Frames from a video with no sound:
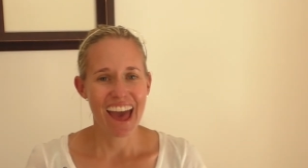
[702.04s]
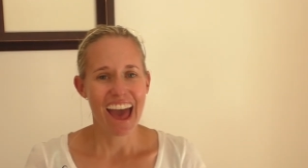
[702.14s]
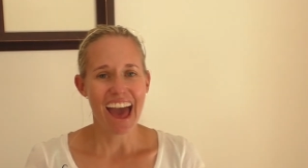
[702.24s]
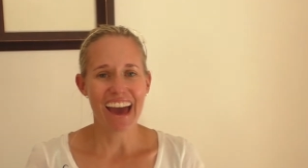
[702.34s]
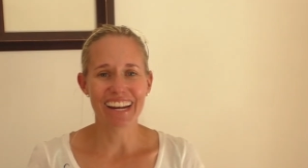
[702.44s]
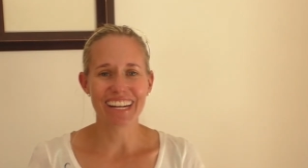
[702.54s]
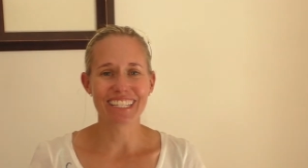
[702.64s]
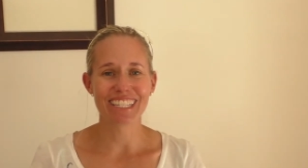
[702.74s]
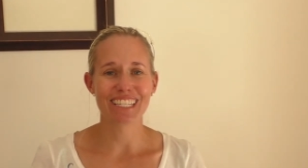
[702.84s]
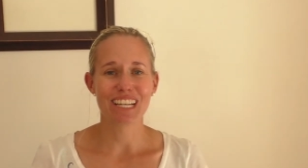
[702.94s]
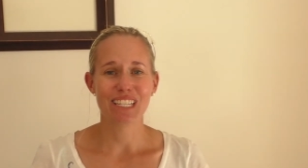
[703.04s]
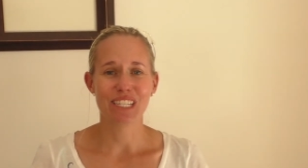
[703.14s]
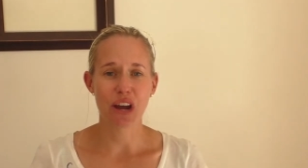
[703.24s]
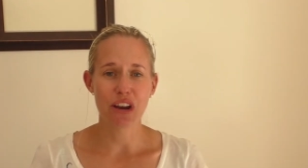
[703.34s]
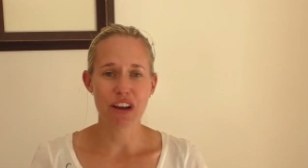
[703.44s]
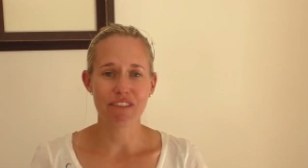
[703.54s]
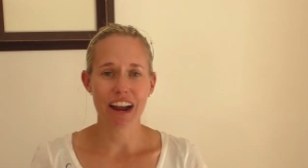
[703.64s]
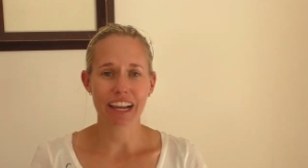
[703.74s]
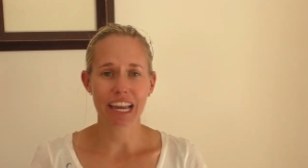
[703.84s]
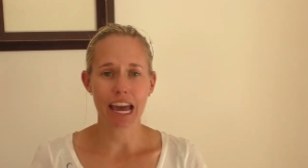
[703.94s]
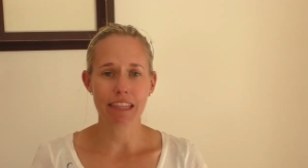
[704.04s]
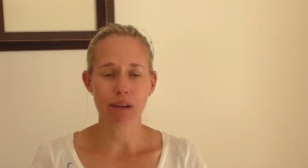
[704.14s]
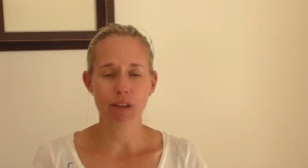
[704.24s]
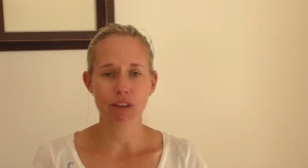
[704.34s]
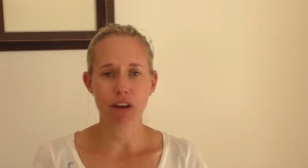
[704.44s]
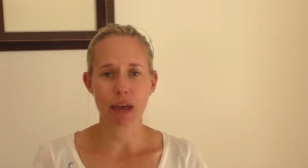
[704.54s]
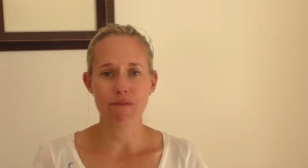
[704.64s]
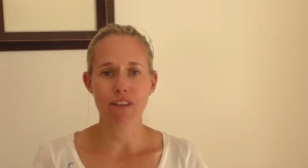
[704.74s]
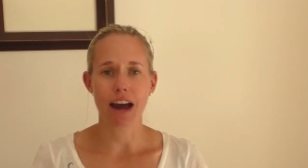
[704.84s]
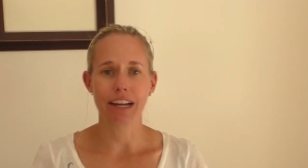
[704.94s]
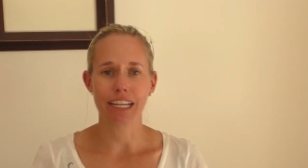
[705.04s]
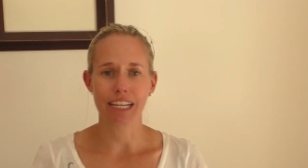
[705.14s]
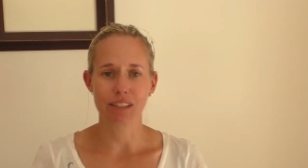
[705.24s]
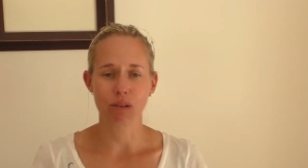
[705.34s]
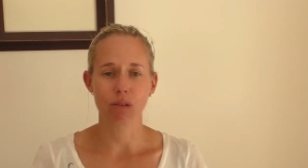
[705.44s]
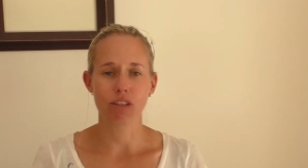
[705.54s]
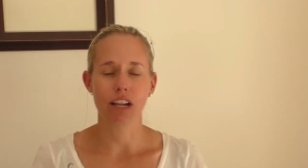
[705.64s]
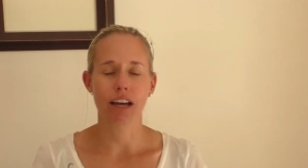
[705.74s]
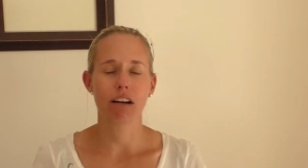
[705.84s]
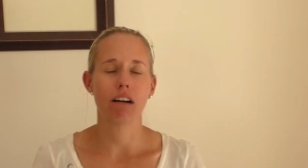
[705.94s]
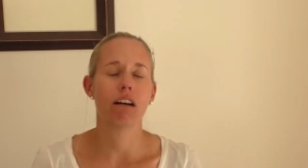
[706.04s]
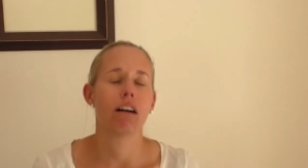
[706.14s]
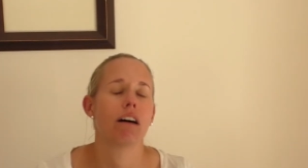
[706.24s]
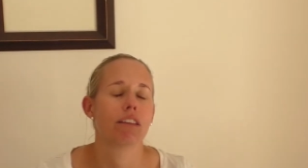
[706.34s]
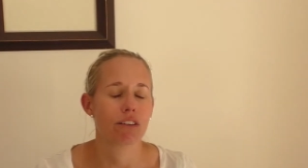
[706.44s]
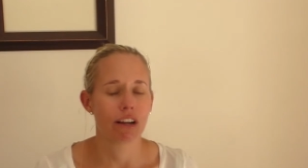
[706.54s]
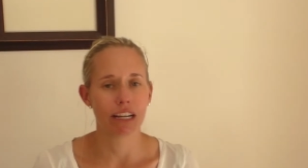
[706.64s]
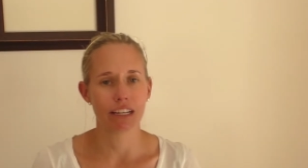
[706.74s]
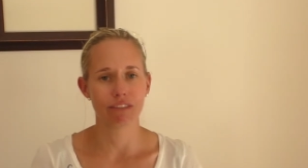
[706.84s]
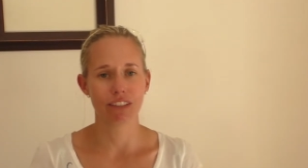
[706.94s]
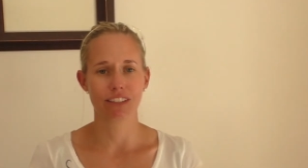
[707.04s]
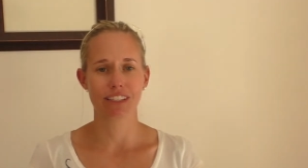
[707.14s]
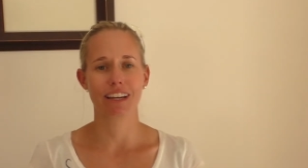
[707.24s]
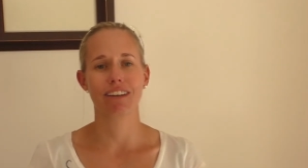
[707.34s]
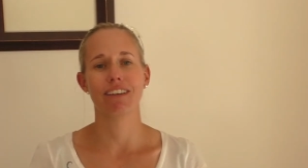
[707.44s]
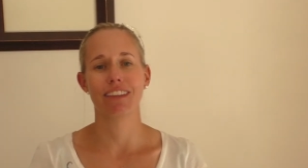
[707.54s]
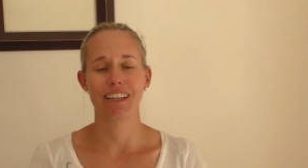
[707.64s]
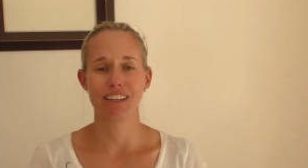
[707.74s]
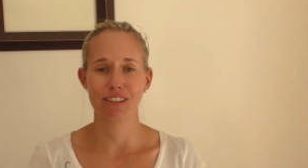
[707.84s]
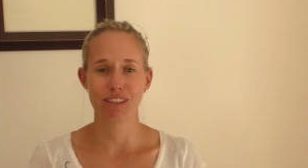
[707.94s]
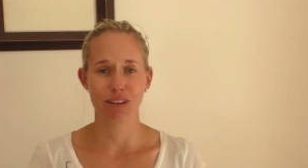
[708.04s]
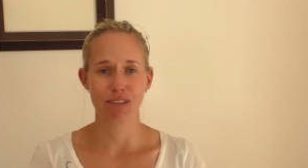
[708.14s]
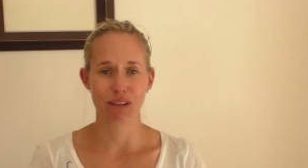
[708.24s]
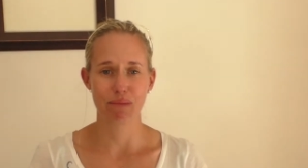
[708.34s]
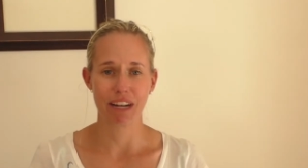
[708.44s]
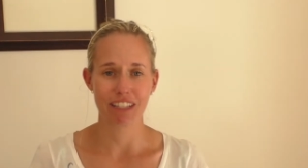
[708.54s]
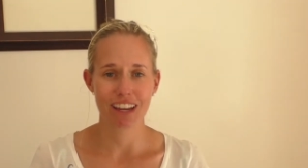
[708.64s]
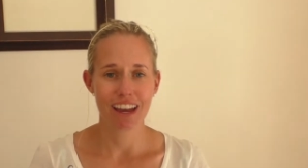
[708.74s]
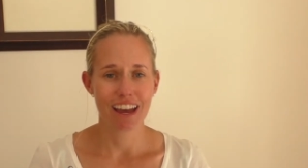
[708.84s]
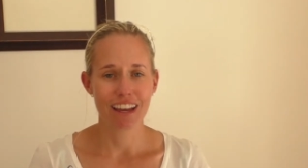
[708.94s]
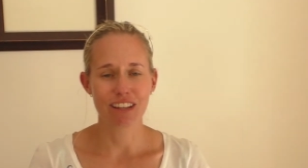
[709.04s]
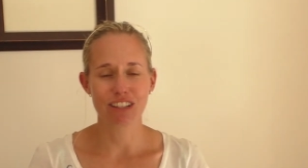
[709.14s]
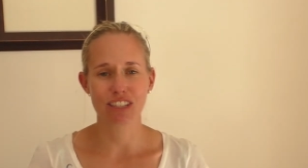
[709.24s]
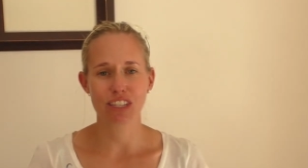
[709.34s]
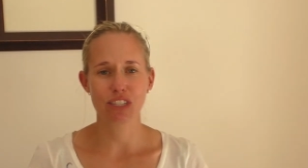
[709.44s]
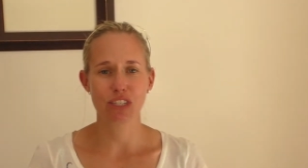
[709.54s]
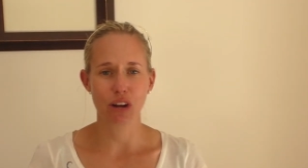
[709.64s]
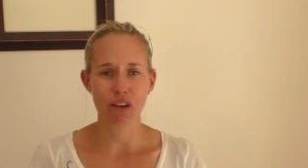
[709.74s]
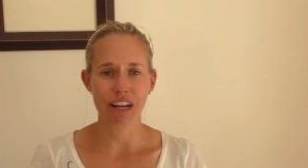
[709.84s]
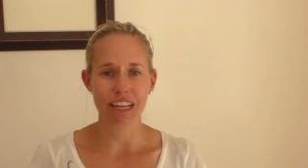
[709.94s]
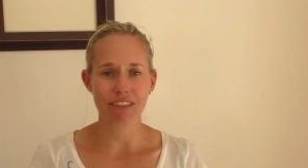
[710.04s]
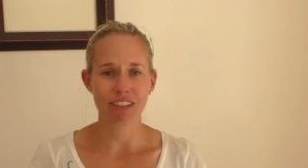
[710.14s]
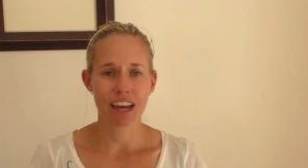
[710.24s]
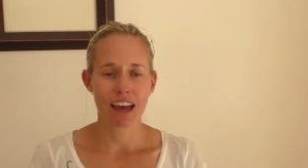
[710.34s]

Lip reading: And it is just so nerve-wracking. And then when your name finally gets called, you're like, oh, the relief. You're just like, oh, thank you so much. You're just so relieved.